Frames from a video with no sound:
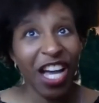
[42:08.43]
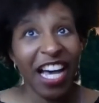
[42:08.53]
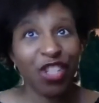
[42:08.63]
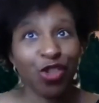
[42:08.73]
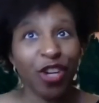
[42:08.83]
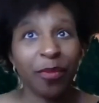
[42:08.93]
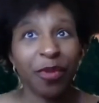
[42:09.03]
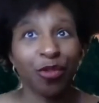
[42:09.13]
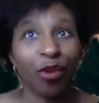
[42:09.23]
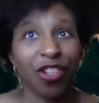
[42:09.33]
I tried,
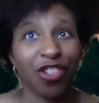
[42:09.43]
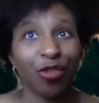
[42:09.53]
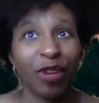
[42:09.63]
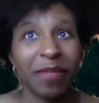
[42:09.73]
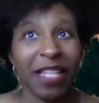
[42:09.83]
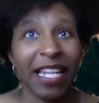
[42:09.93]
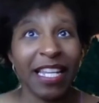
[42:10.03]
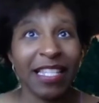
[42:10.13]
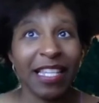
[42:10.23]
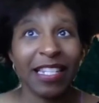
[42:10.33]
but the Washington website
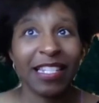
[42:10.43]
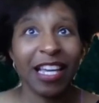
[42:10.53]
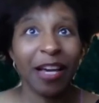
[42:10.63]
isn't